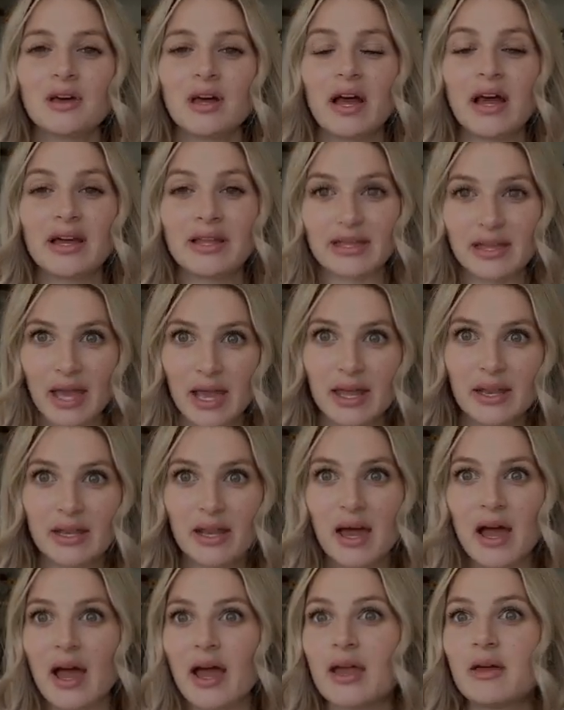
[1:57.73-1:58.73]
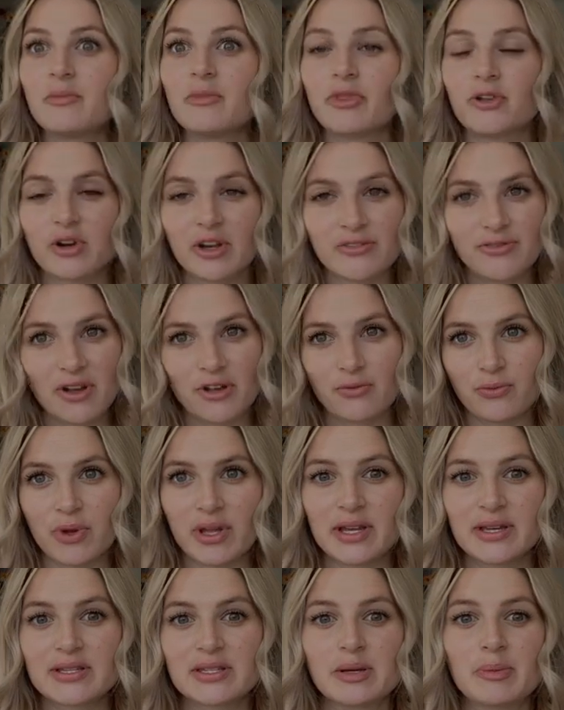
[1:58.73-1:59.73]
Again, I am 35
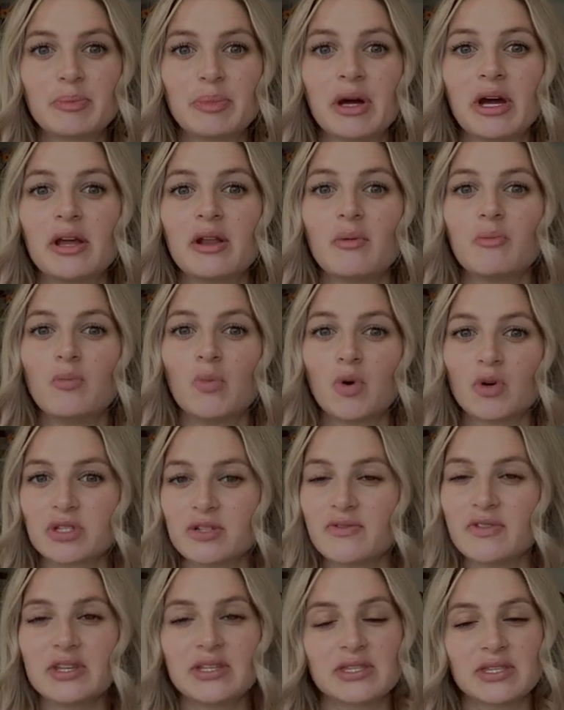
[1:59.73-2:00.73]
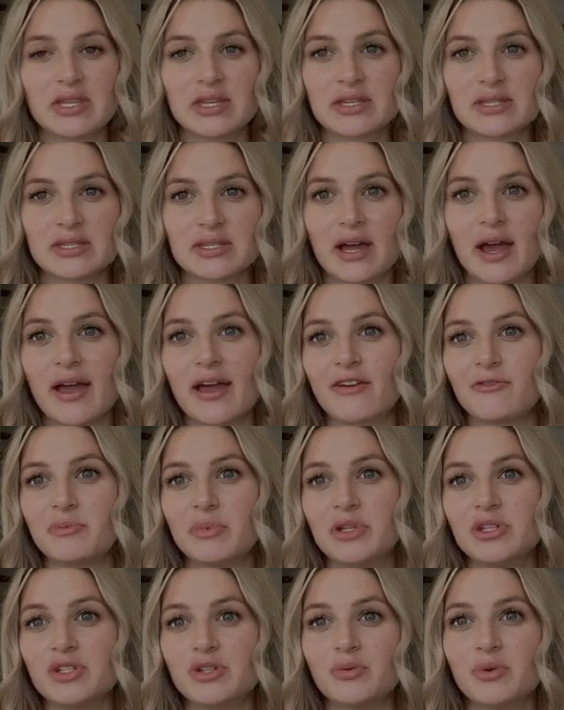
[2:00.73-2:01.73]
weeks, but most of these things that I have
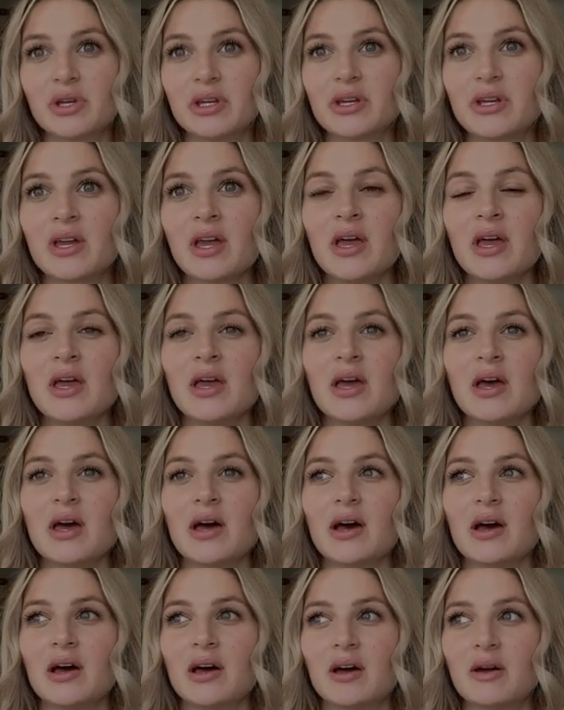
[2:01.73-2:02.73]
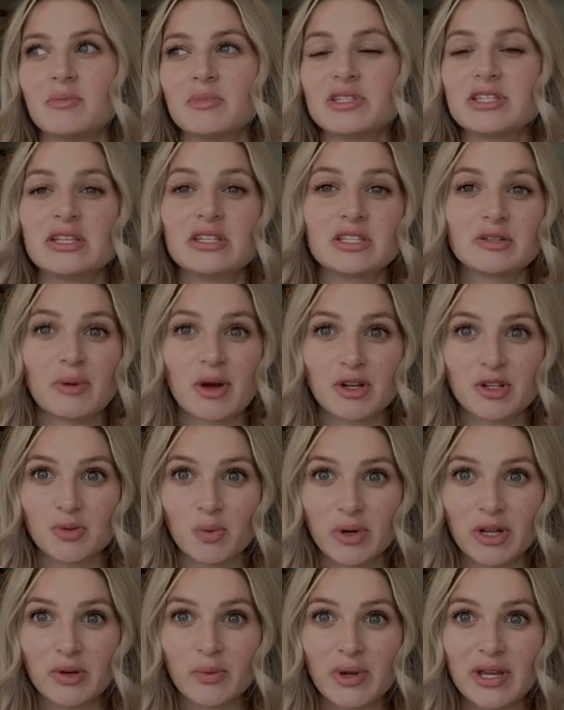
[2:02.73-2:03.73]
been doing since about
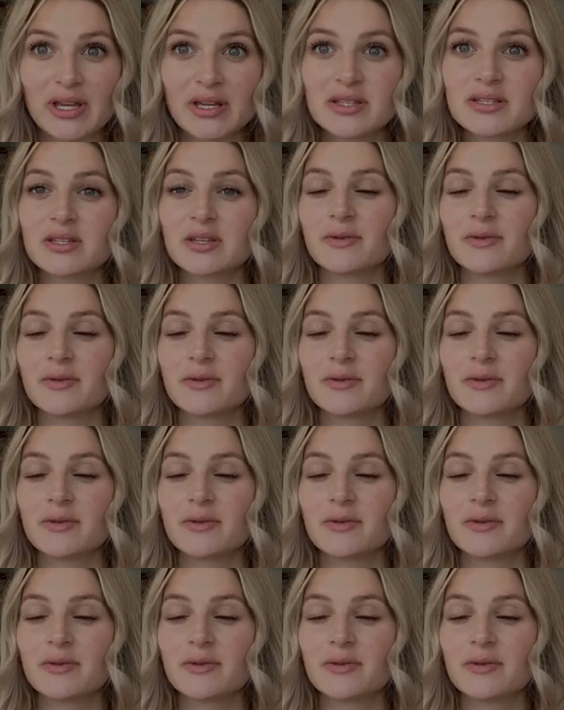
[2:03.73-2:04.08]
20 weeks.